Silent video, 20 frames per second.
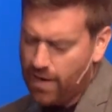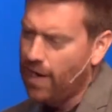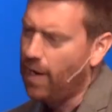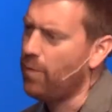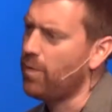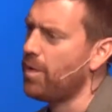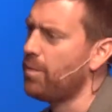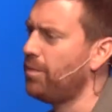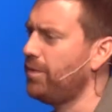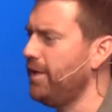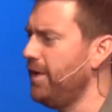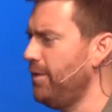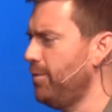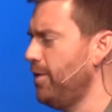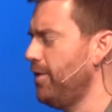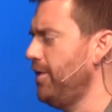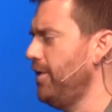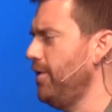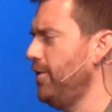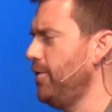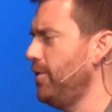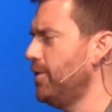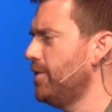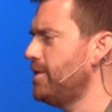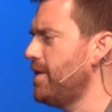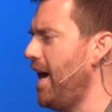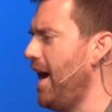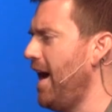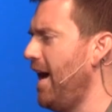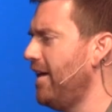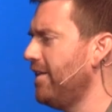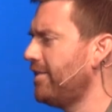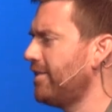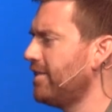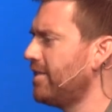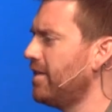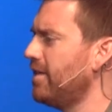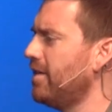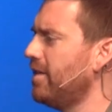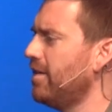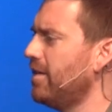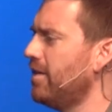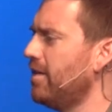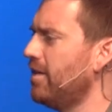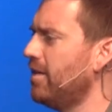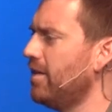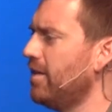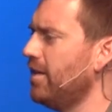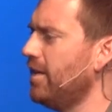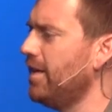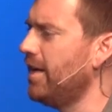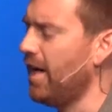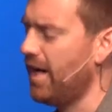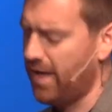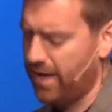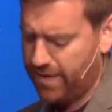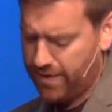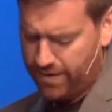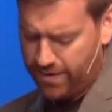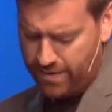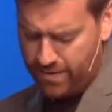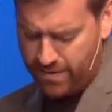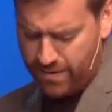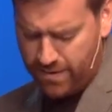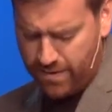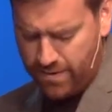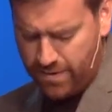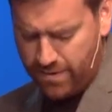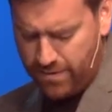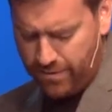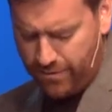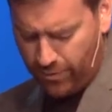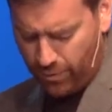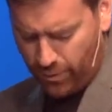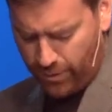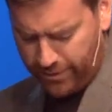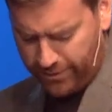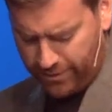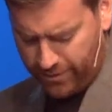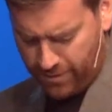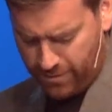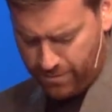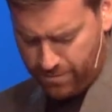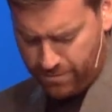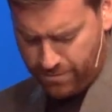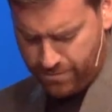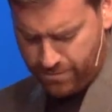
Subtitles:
want to plead with you to ask God for wisdom.